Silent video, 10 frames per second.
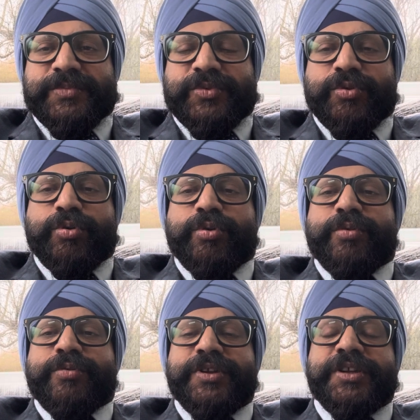
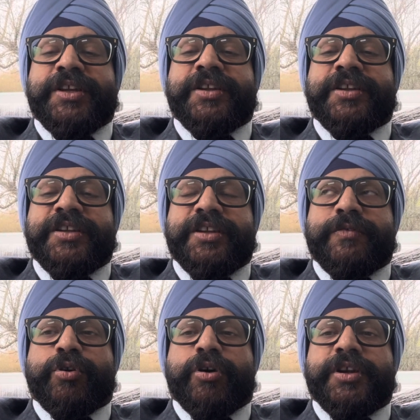So in Hindi,
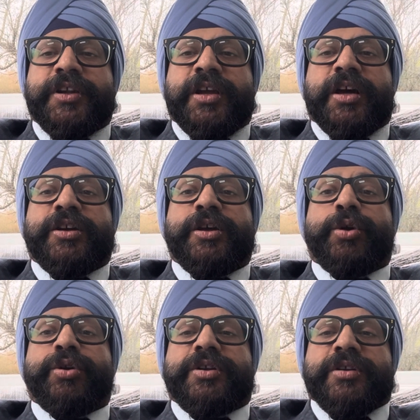we call it
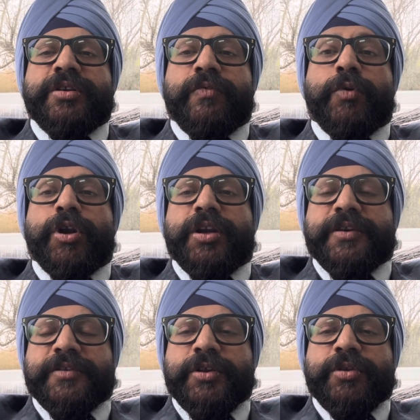akhrot,
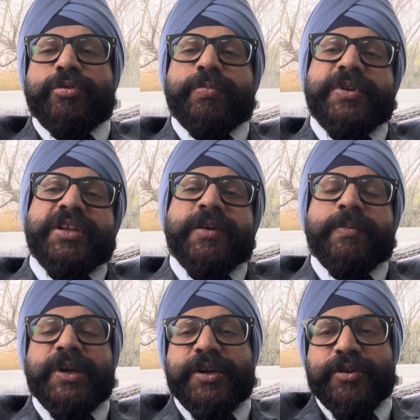walnuts. So please have
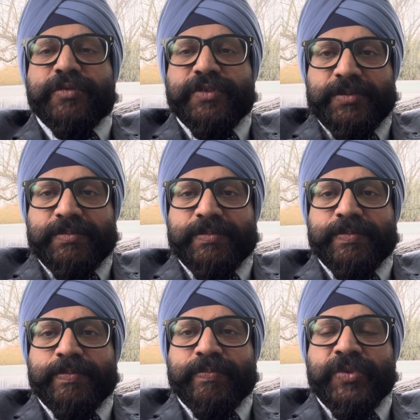plenty of them.
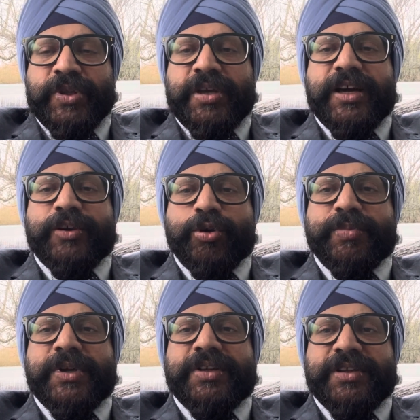I hope
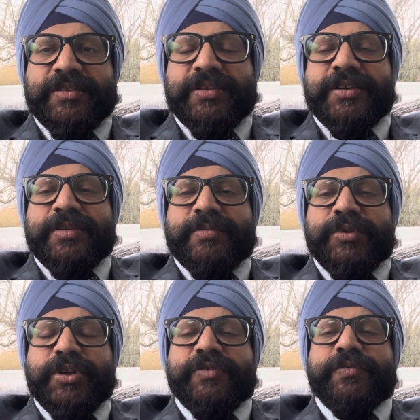that this
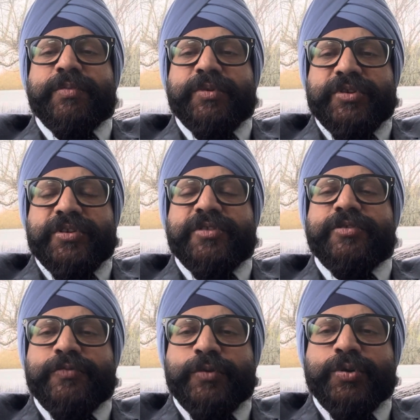bit of information is
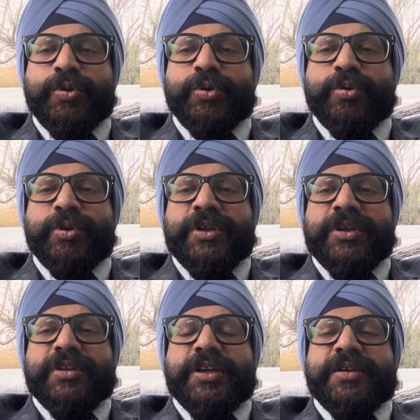useful to you,
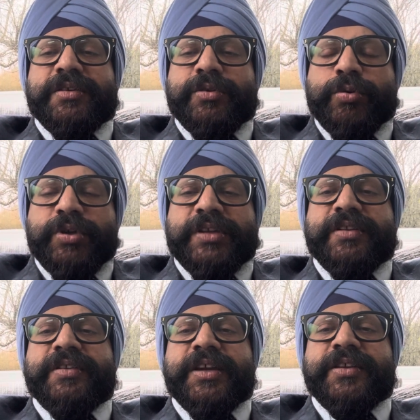that do
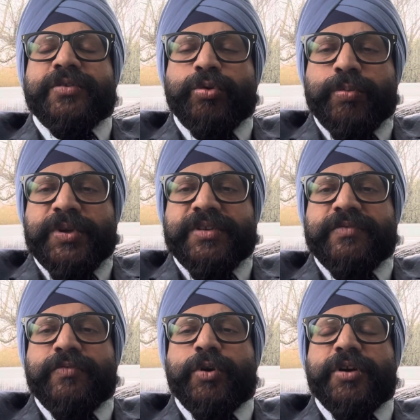exercise, do
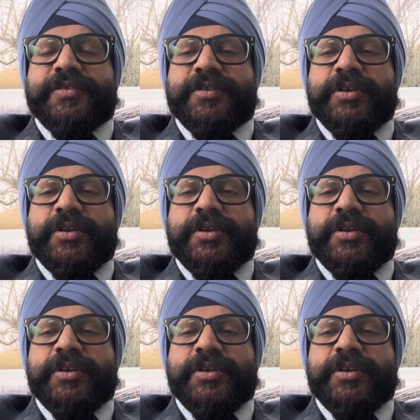brisk walks,